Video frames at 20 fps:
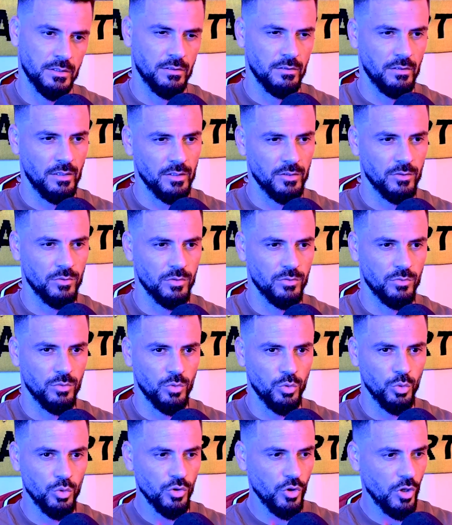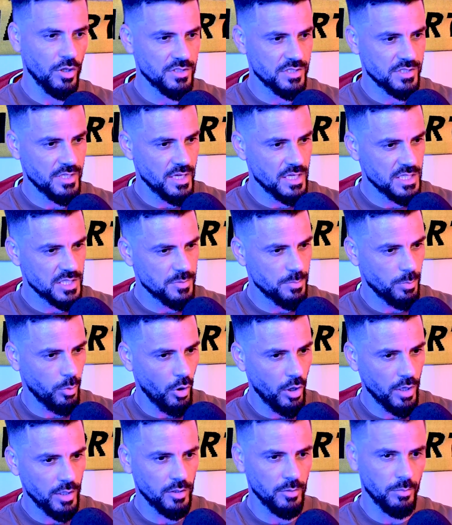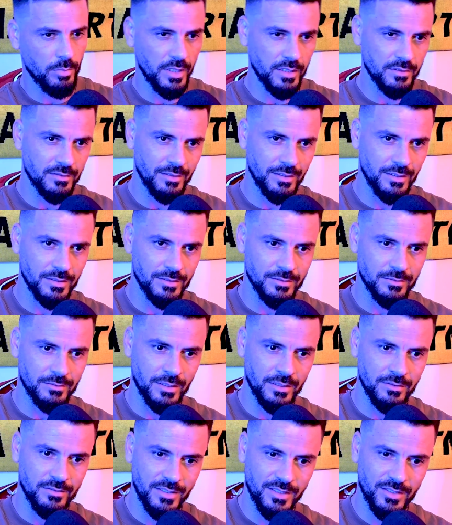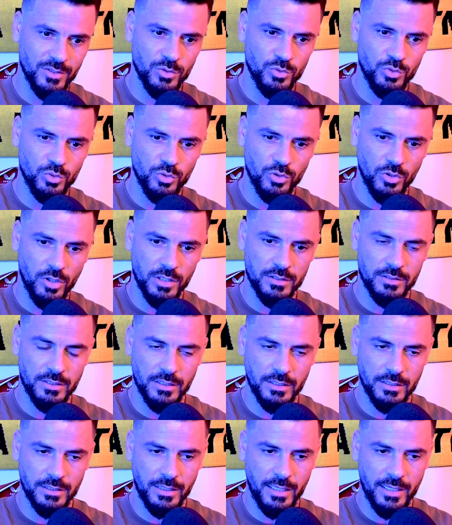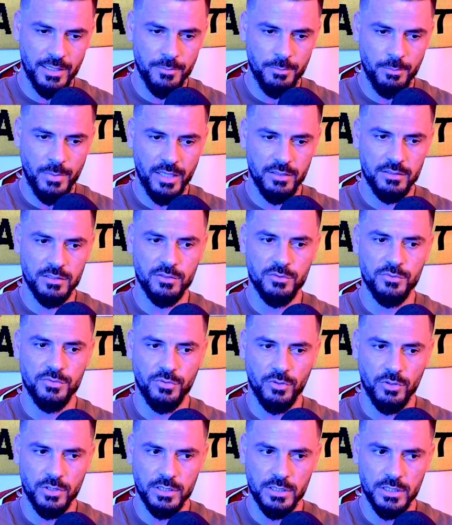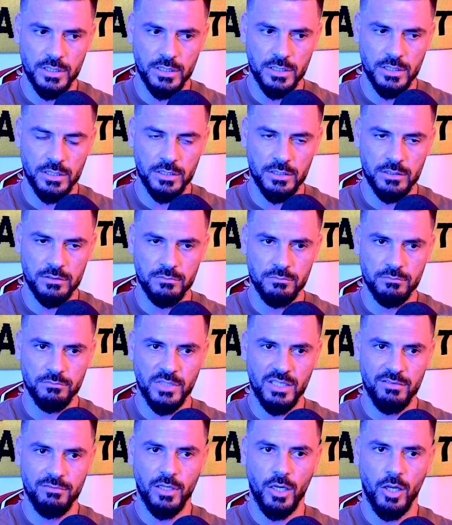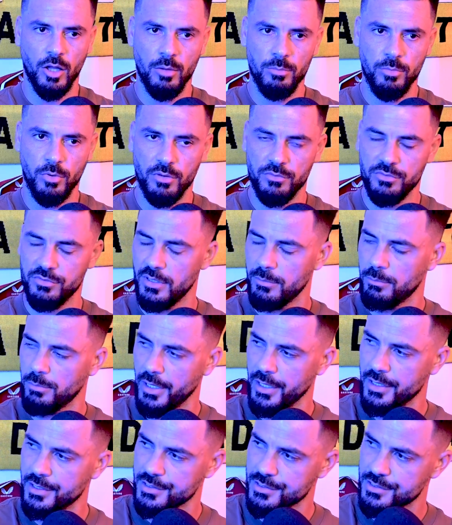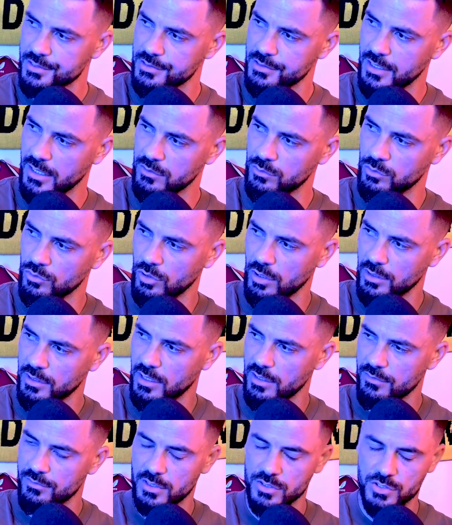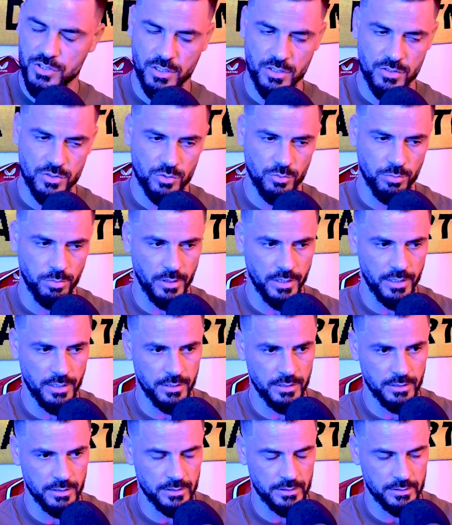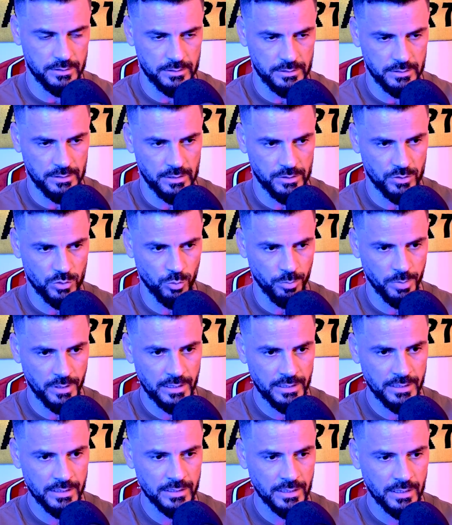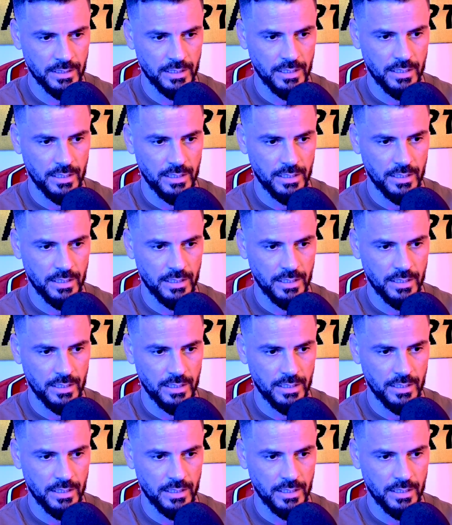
I could not say spoil, but I think do not get better for the develop of the players that do not have the chance to play the Super League.